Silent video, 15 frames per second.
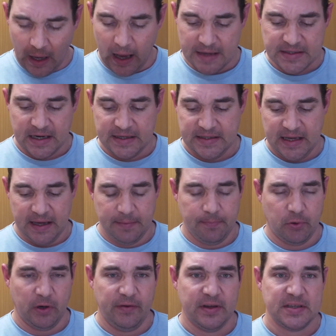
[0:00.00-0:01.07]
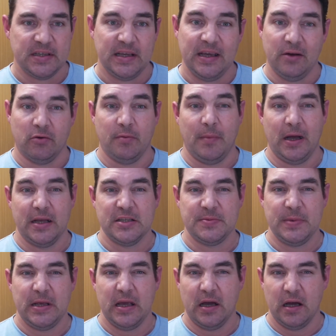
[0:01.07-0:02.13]
As I said previously, it reminds
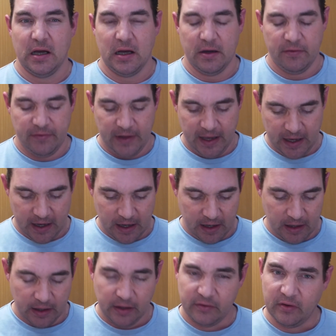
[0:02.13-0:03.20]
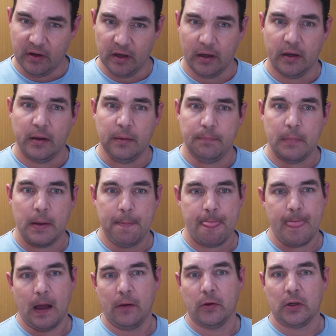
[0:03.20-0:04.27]
me of a,
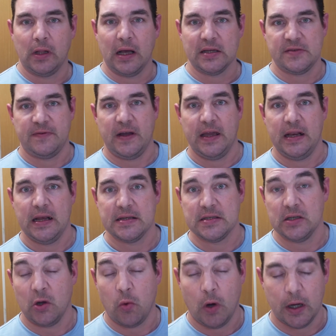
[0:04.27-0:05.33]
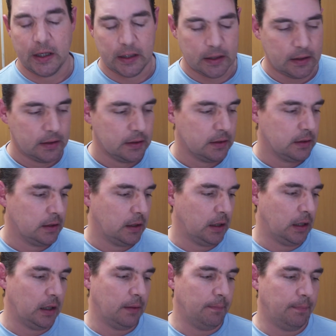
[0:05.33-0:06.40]
I would classify it as an aquatic,
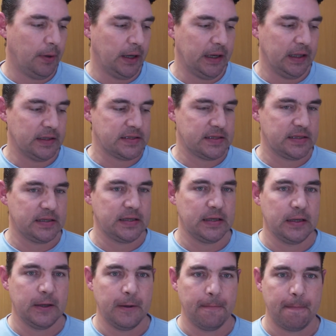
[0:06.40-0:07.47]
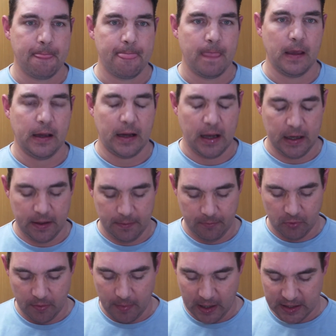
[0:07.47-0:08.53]
but it kind
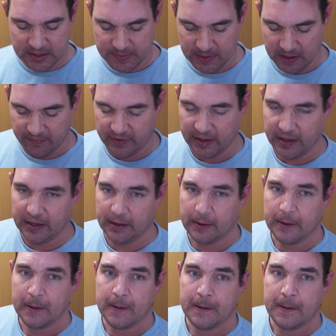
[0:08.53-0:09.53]
of reminds me of a